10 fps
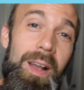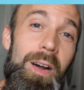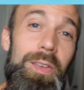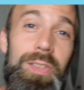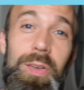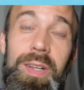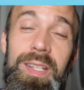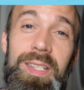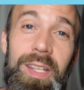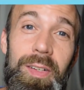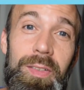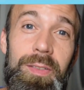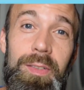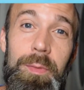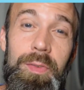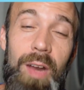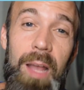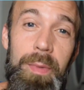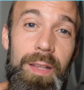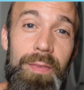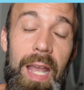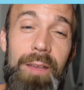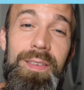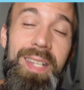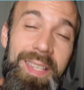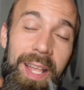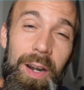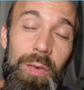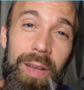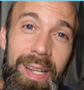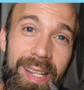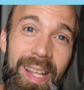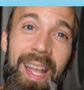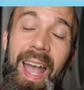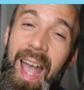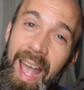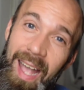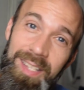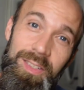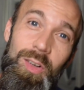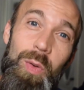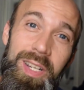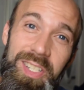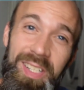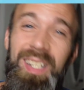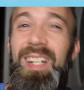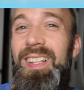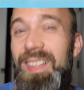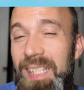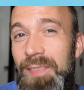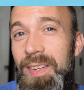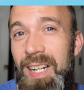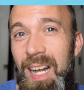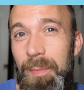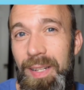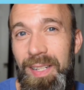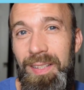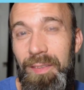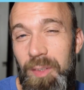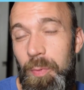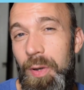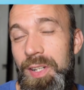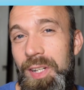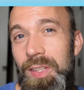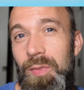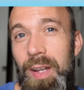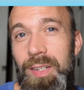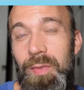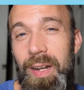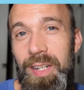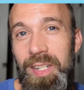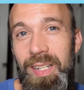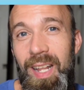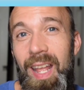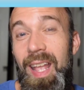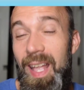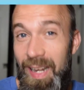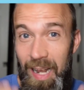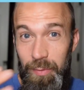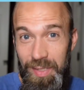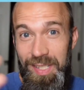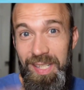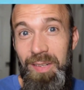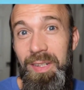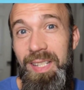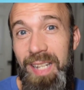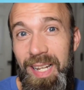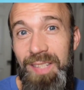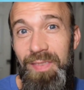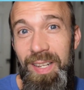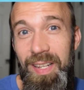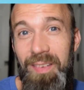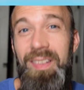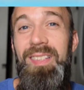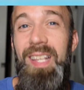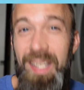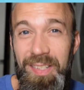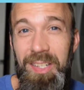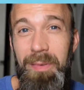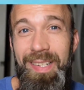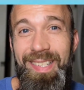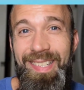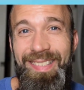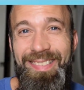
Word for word: Also consider subscribing if you haven't done that already. Ask a question, leave a comment. I'd love to point you in the right direction, and I will see you at the next video. Thank you so much.